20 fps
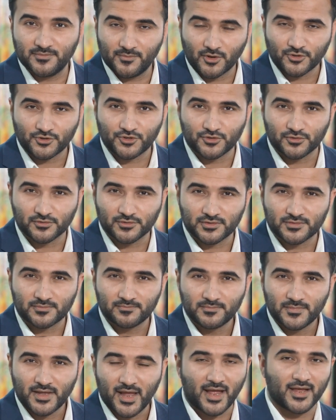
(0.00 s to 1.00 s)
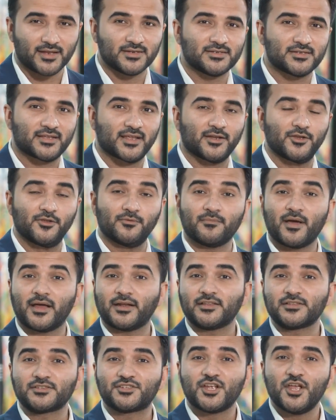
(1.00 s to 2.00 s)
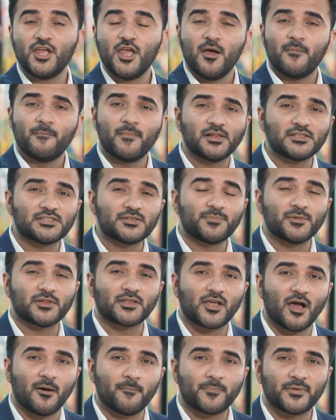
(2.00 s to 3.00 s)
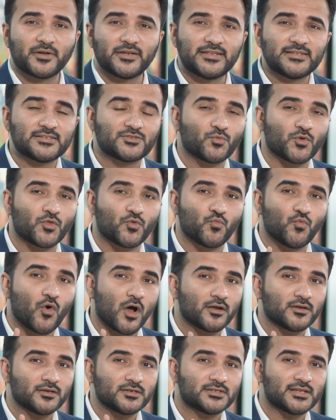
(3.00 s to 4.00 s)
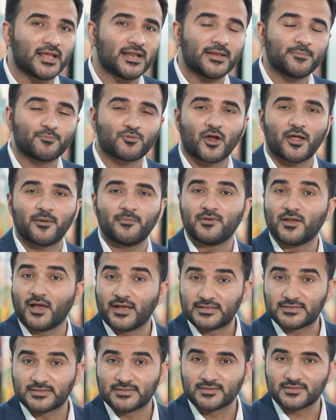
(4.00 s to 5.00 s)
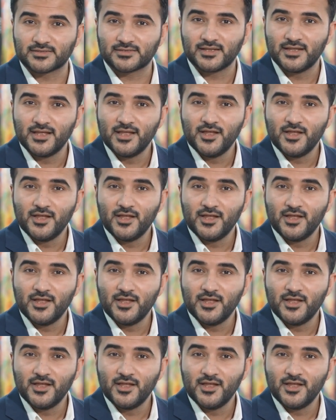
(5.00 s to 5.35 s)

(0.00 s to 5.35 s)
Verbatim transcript: modules. And can you manage multiple companies with one Tally Prime license?